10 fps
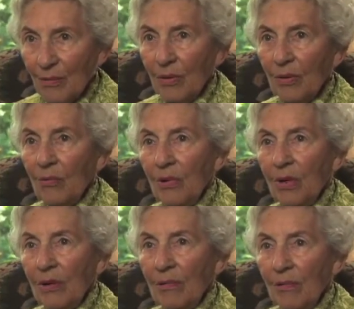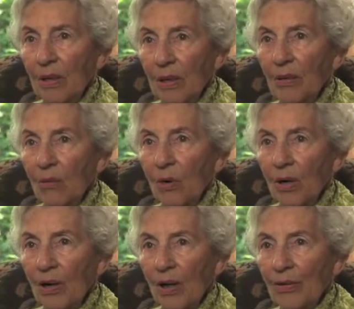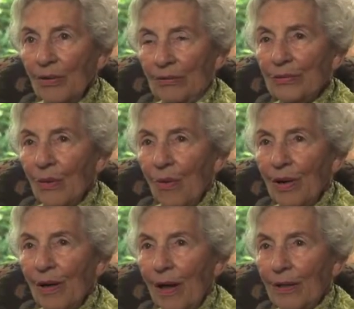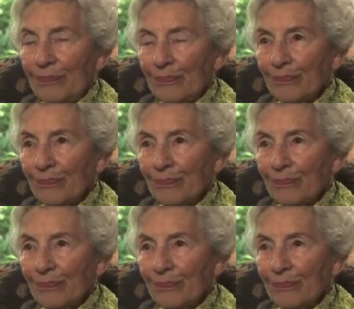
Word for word: We, we, we knew one another quite a lot.